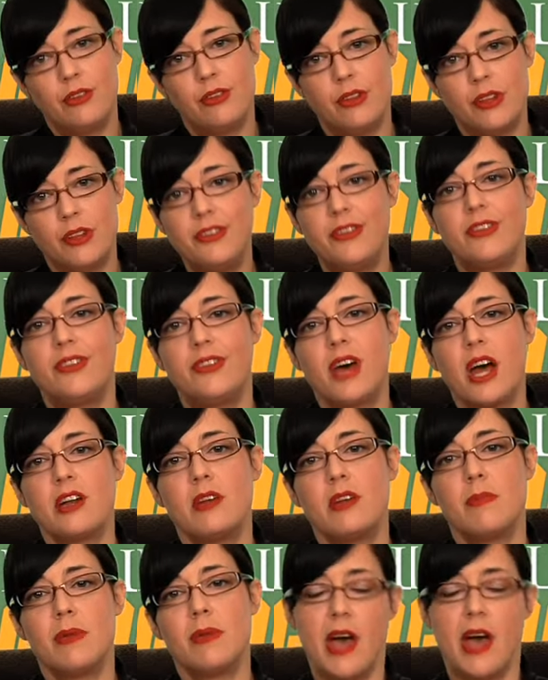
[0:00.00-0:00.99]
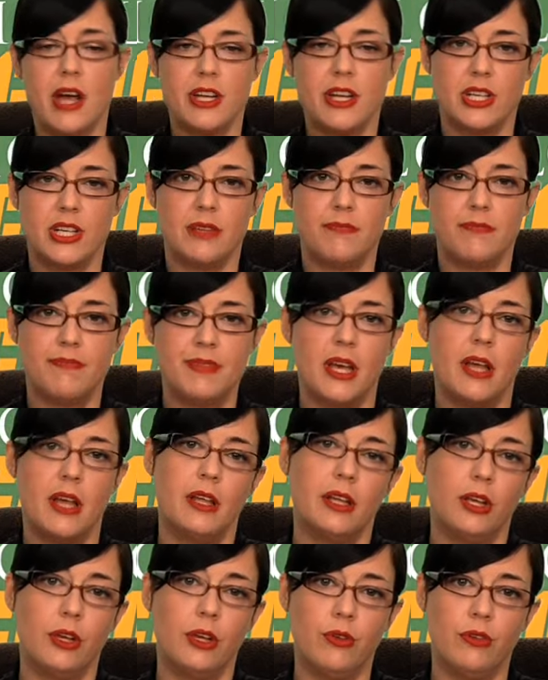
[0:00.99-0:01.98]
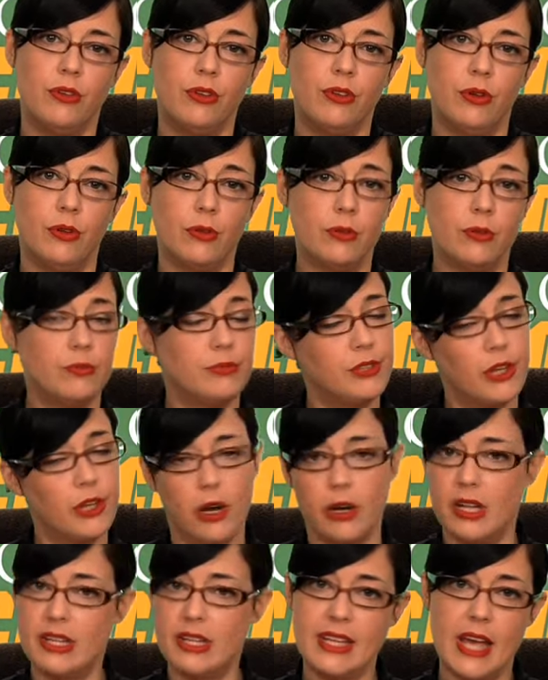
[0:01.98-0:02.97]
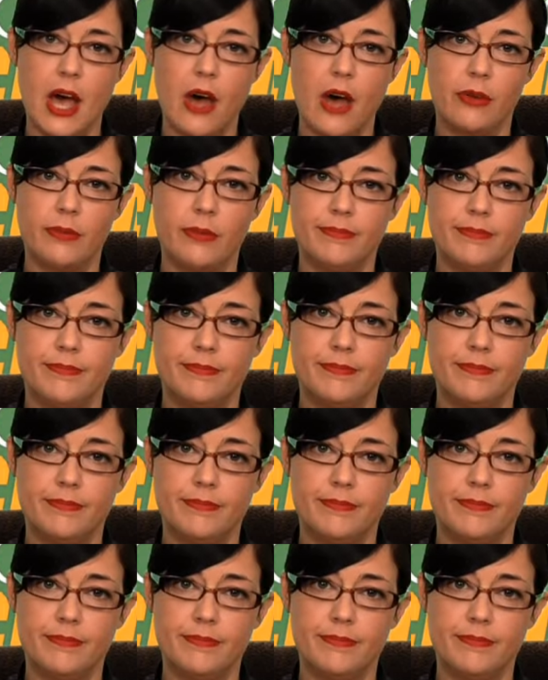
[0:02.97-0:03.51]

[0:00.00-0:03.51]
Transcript: So this is Dr. Biaggi telling you to turn it down.